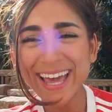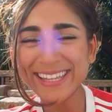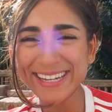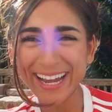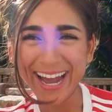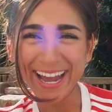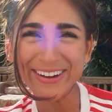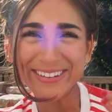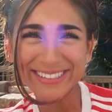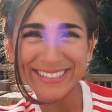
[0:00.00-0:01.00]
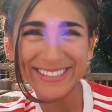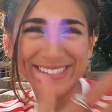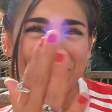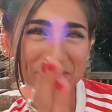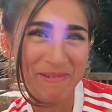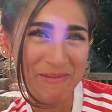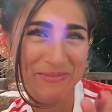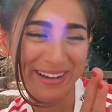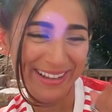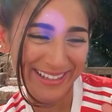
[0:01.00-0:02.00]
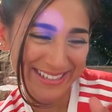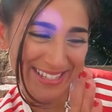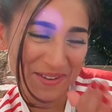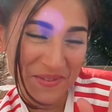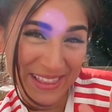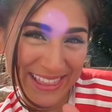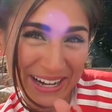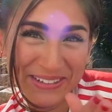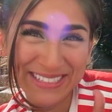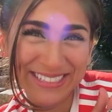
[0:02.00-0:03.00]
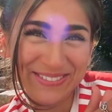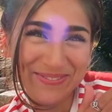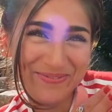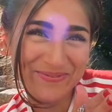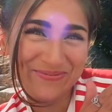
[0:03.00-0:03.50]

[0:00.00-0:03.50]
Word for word: Like, I honestly still remember being at like 7,000 thousand